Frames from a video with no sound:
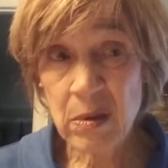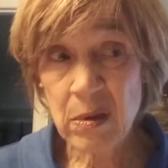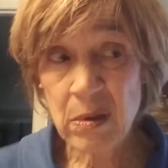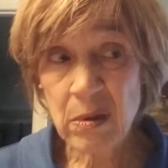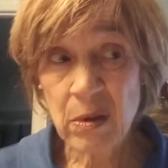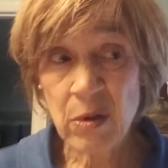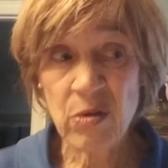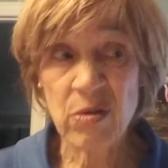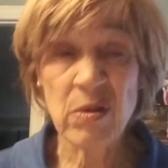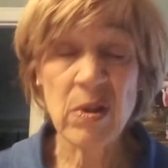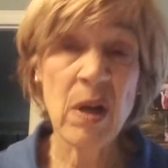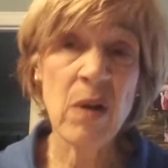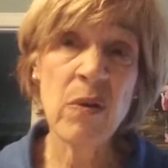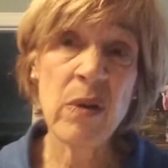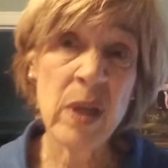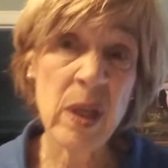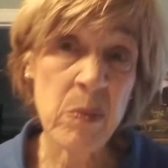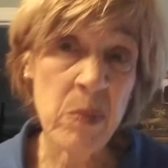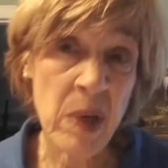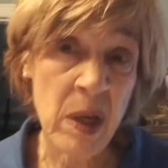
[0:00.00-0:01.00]
there's no
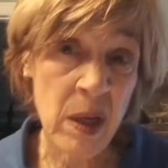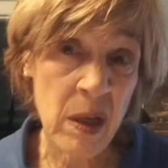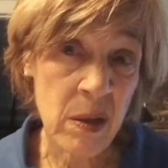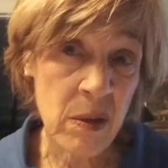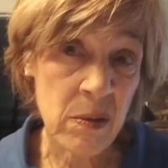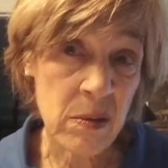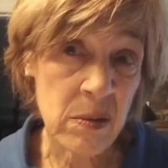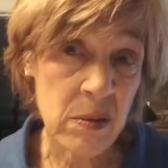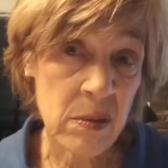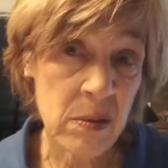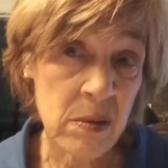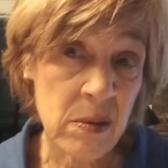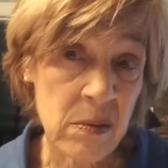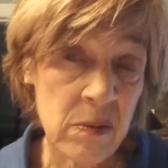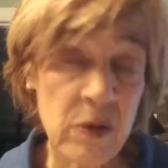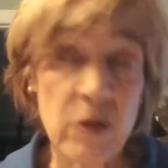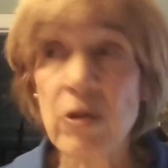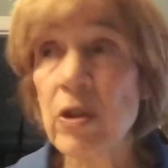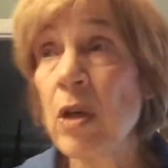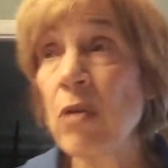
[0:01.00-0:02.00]
emails,
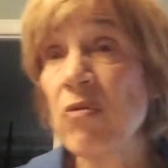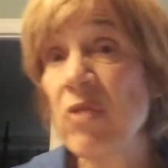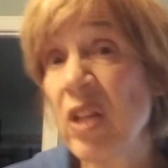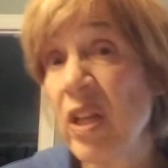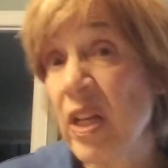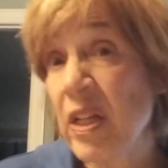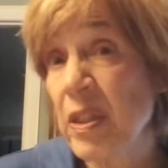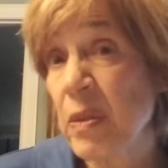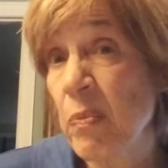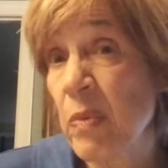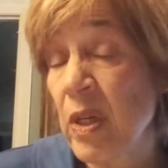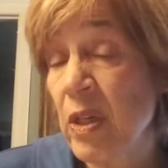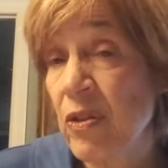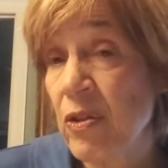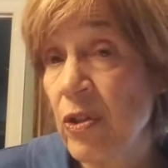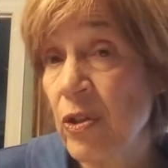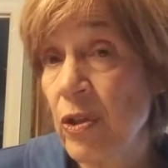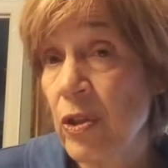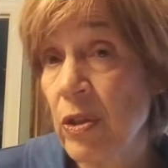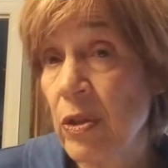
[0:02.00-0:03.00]
there's no text
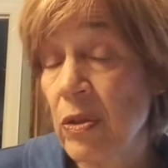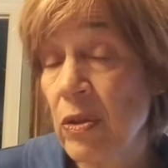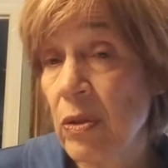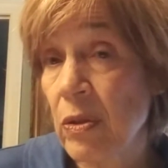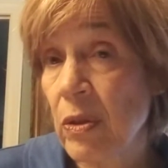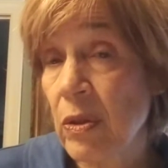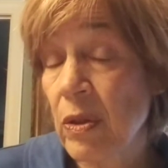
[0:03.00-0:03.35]
messages,